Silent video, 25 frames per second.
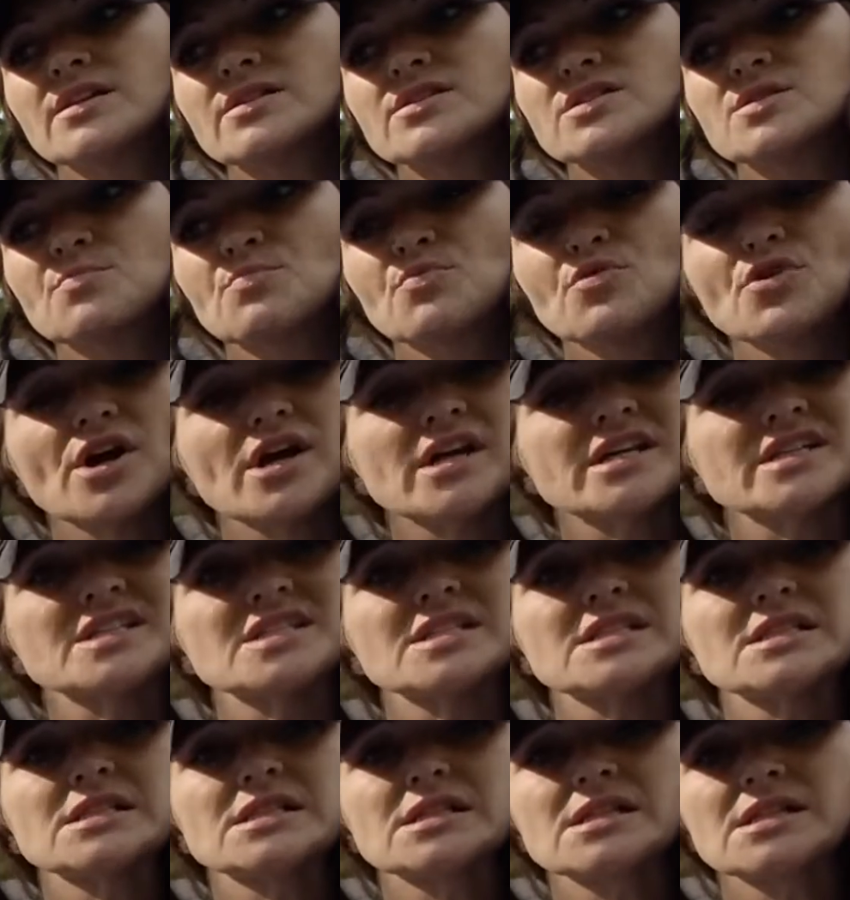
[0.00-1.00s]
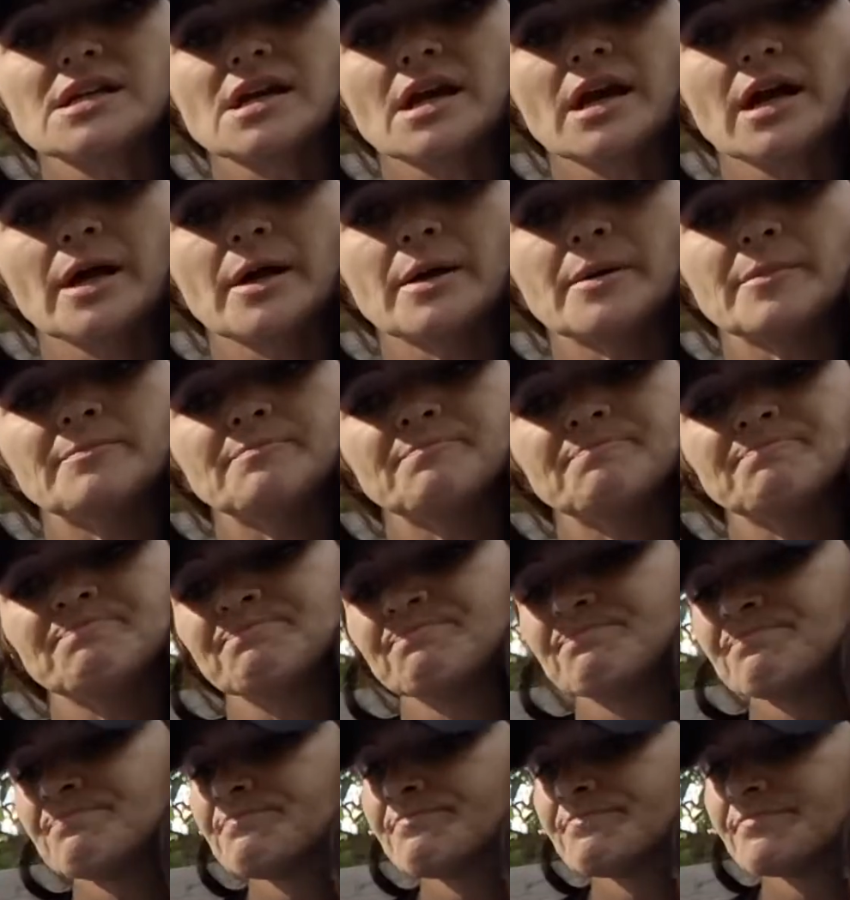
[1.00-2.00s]
depressed, kind
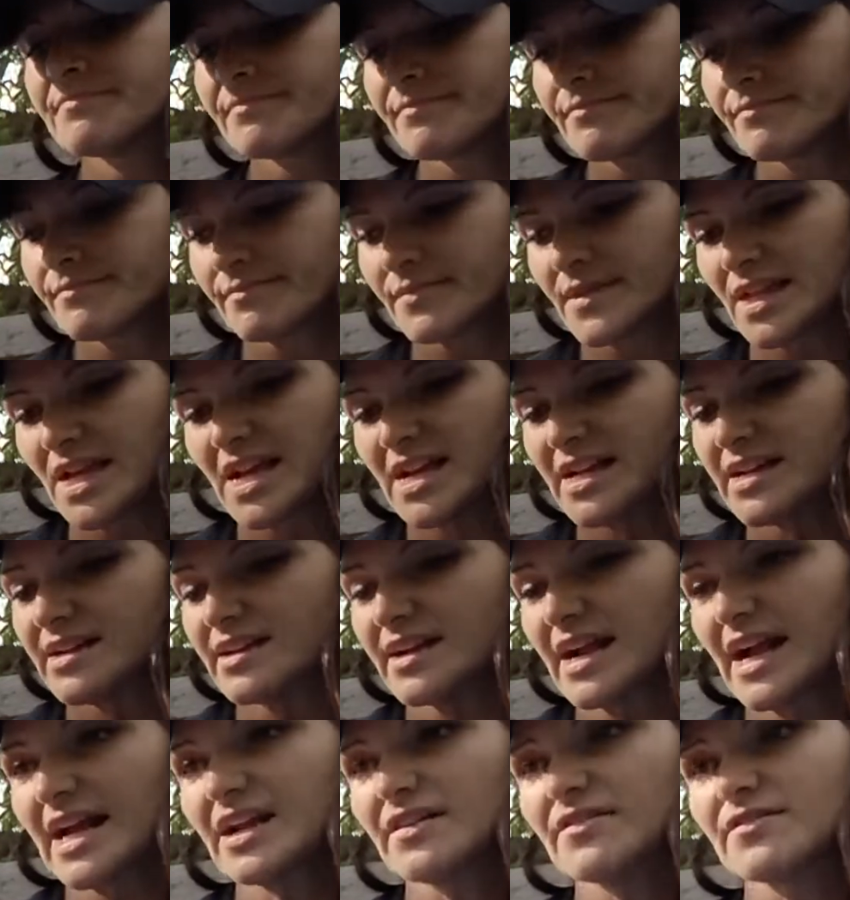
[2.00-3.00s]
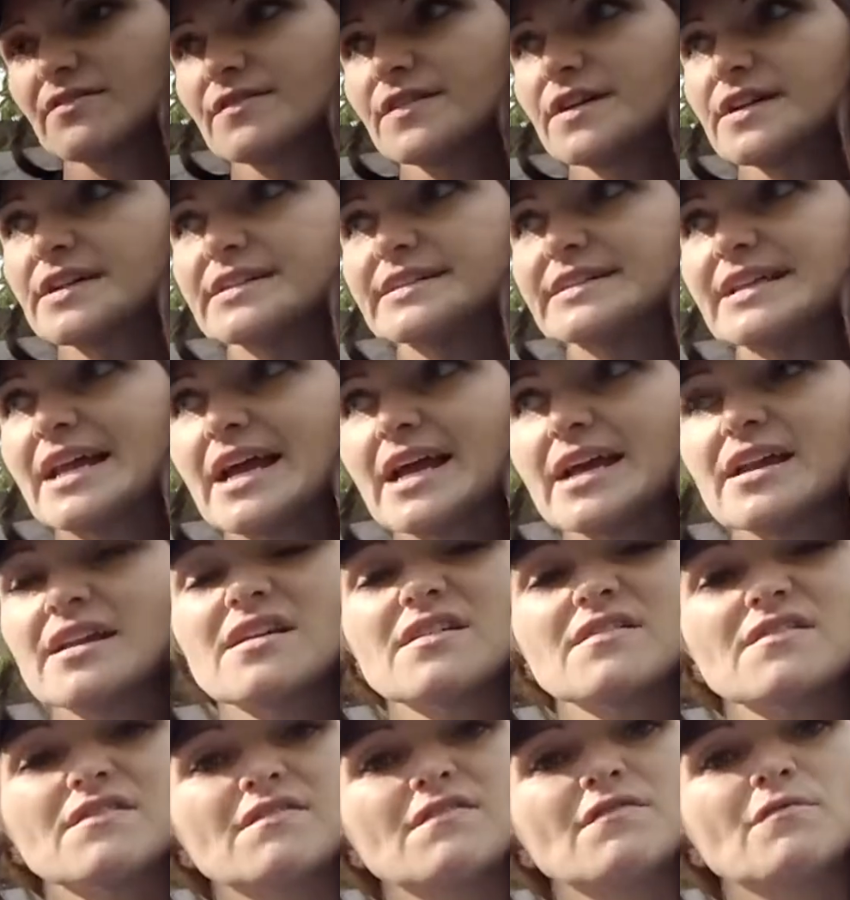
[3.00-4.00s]
of a
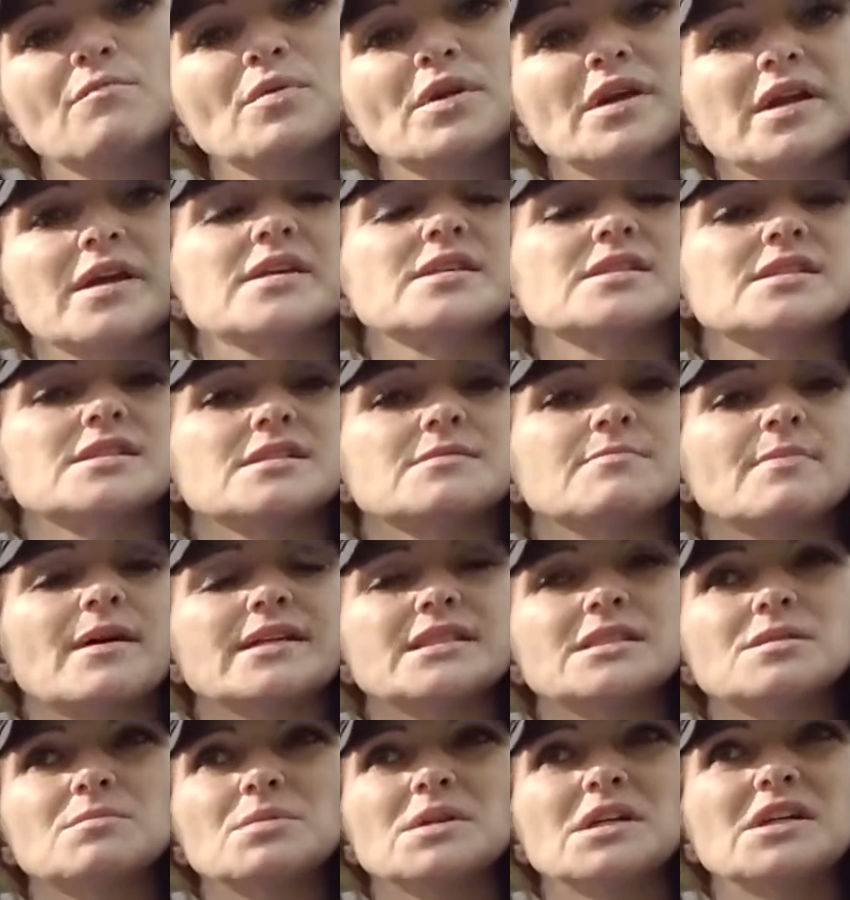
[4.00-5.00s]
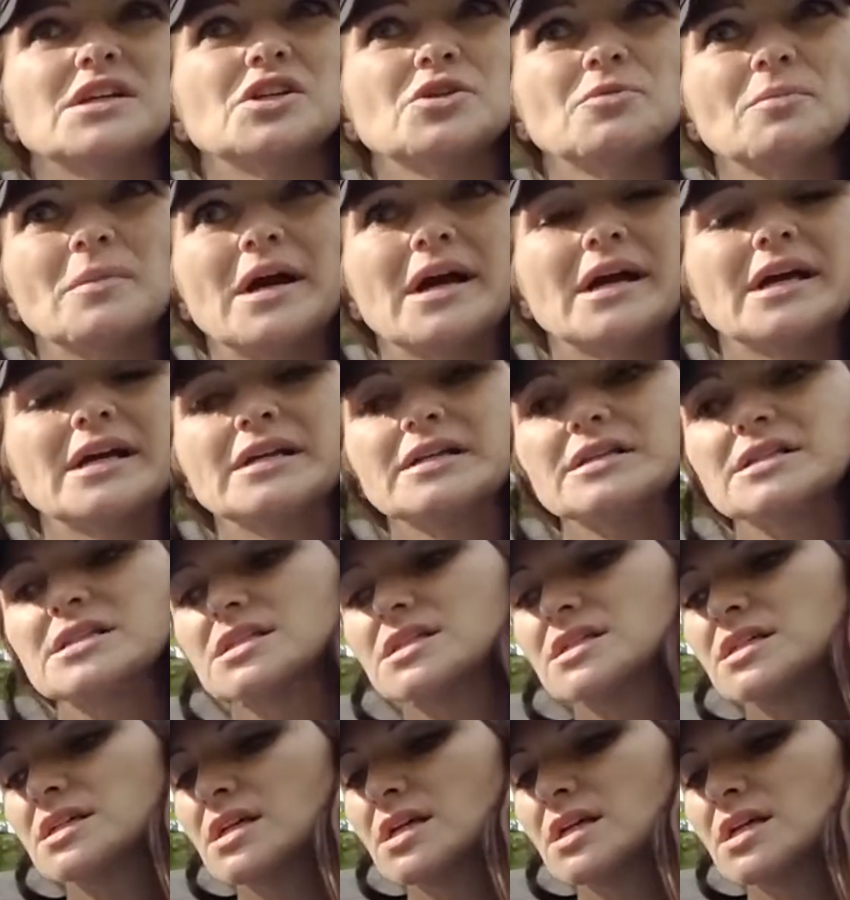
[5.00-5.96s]
negative place, possibly in your mind.